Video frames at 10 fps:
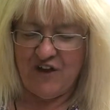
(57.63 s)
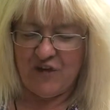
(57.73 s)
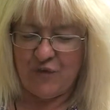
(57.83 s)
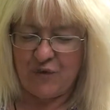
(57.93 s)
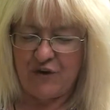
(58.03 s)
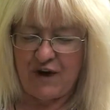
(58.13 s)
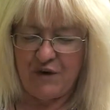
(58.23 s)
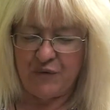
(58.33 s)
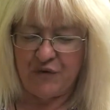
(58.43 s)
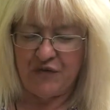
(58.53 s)
Lord
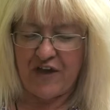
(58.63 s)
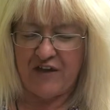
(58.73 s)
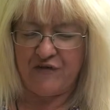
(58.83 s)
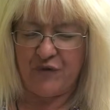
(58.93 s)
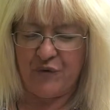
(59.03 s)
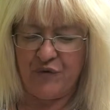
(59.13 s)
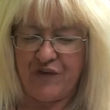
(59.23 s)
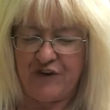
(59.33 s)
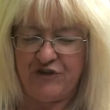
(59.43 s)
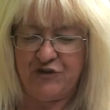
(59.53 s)
God, we're thankful
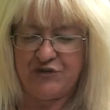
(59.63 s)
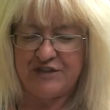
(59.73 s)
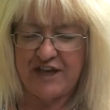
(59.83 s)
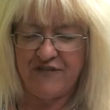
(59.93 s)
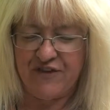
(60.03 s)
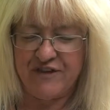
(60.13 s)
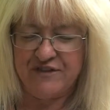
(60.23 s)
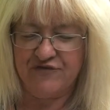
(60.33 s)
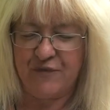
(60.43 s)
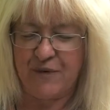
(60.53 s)
that you save
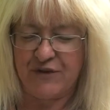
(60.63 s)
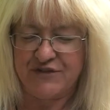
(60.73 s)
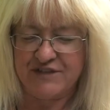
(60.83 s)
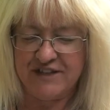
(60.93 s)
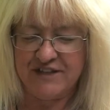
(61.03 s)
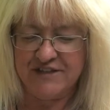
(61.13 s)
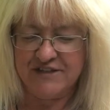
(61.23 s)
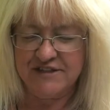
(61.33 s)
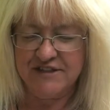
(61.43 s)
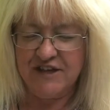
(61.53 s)
us from our
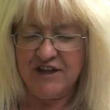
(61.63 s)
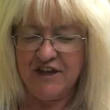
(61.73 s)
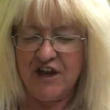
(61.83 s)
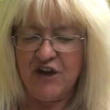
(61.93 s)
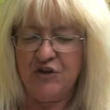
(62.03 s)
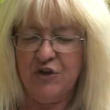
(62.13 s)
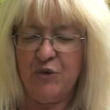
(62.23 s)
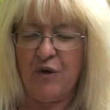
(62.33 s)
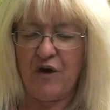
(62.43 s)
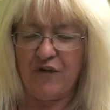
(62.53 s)
sins.
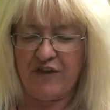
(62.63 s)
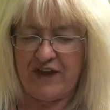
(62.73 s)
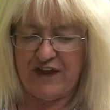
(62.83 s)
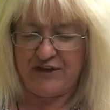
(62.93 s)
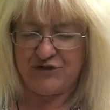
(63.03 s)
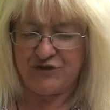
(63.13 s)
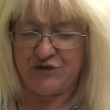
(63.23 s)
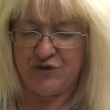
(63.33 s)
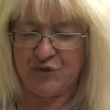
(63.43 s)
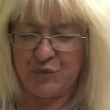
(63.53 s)
You are the answer
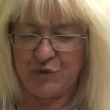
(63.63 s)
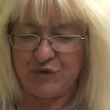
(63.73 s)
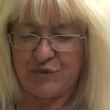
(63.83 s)
to the world's